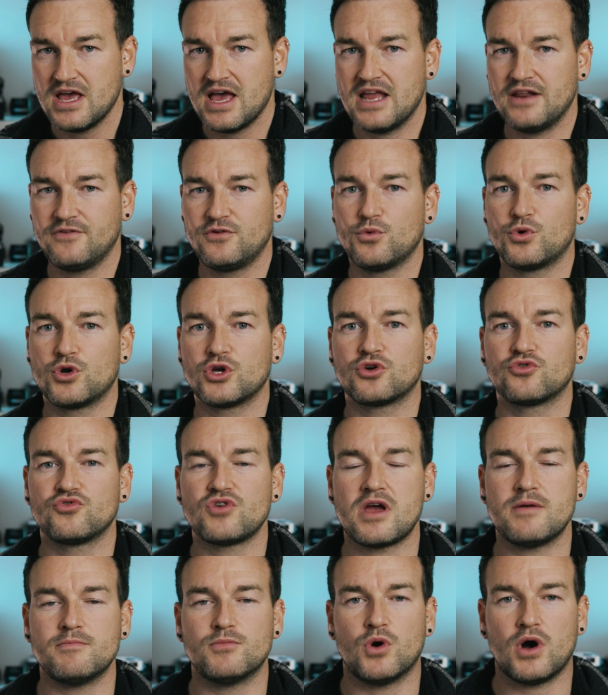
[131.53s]
And if you want to
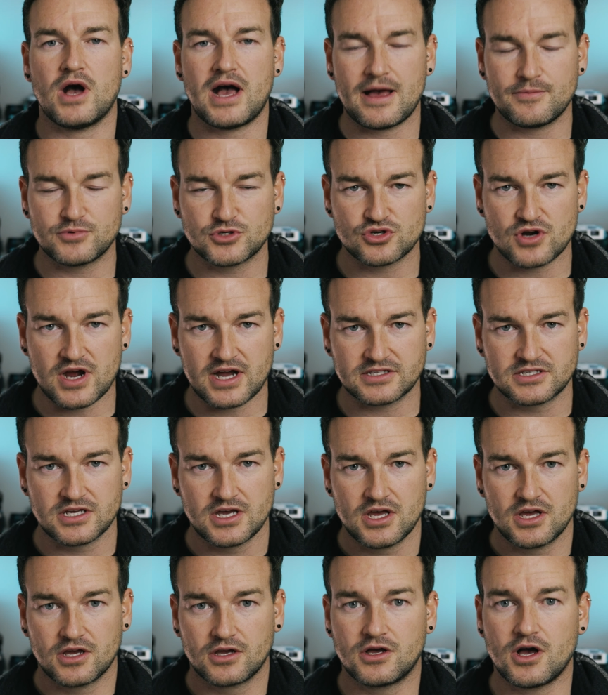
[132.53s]
create more abstract,
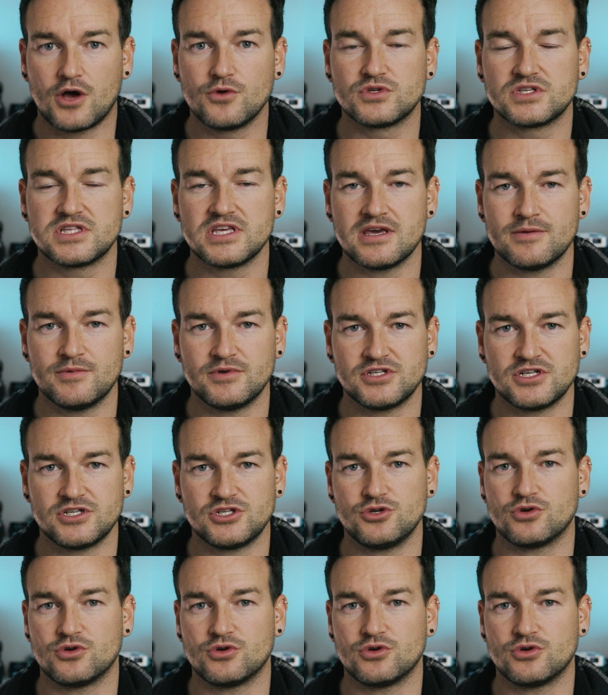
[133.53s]
ghostly images,